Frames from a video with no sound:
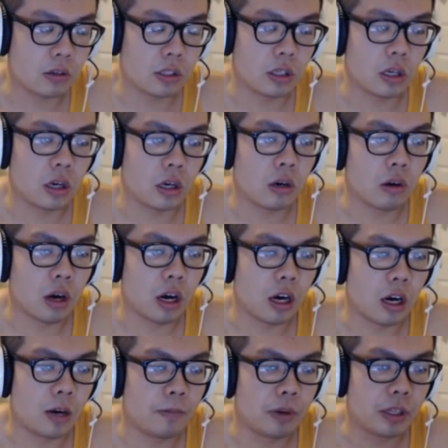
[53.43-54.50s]
So
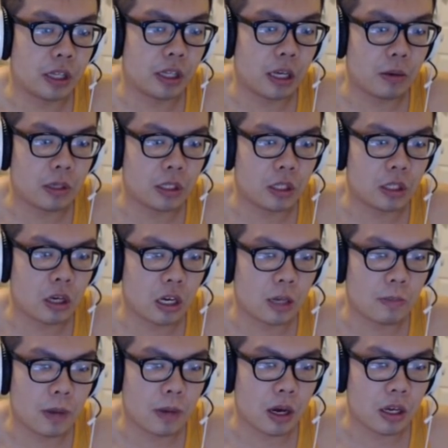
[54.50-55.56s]
one thing I want to talk
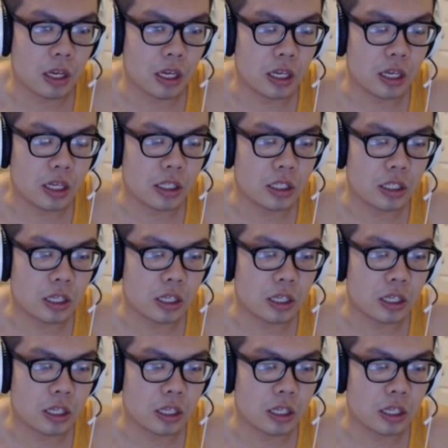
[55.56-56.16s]
about is